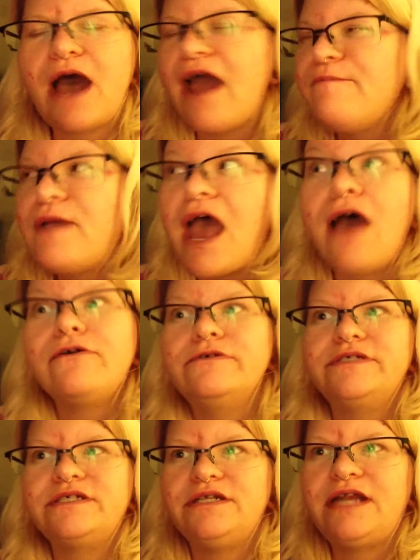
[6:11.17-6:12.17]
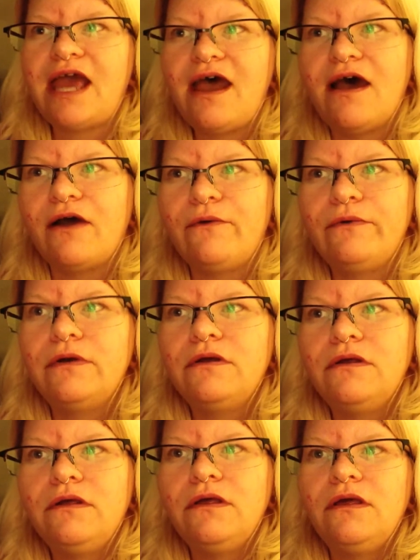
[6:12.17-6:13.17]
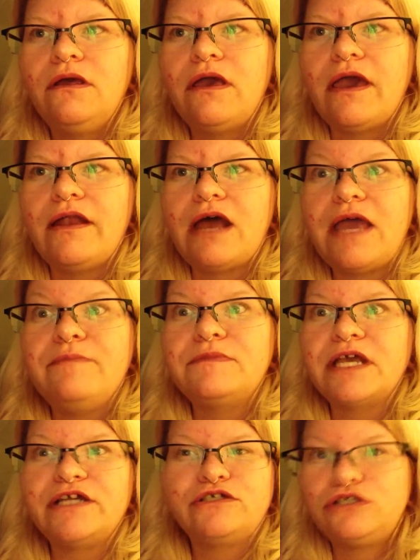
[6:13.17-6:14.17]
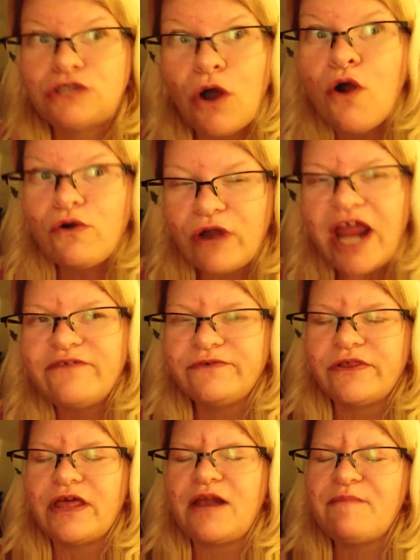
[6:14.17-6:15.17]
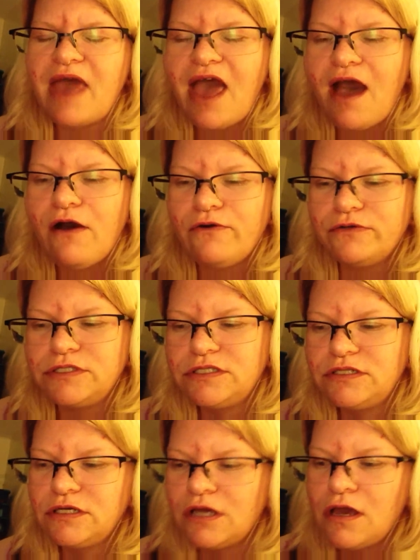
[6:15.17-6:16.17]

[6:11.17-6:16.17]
I'm housed now, and I'm like so grateful that I'm housed.